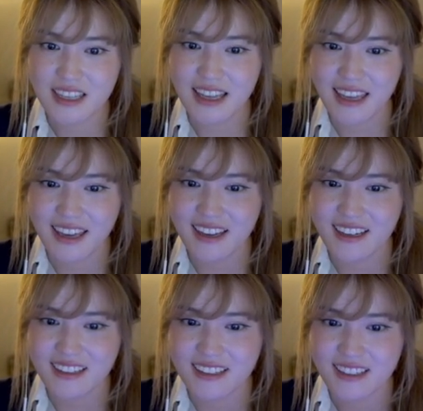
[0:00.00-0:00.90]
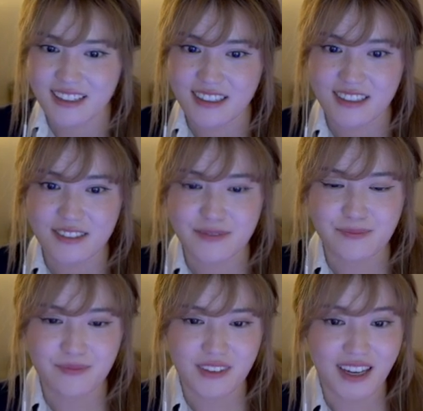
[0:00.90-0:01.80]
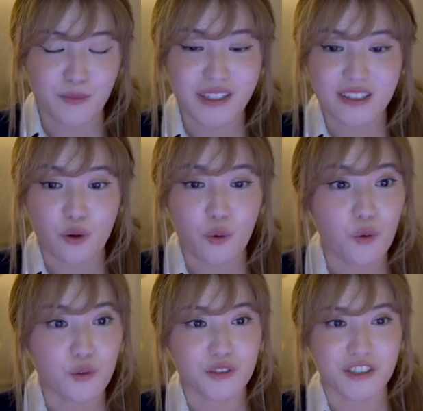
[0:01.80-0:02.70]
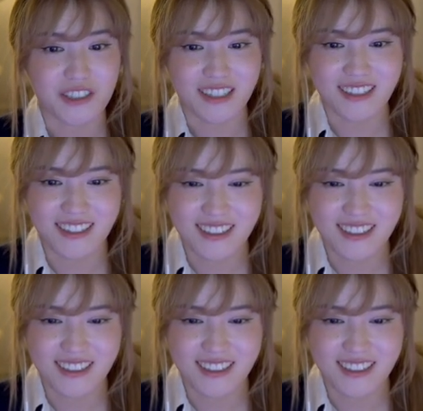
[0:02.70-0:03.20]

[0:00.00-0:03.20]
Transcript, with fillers: And yeah, I went on a whole journey.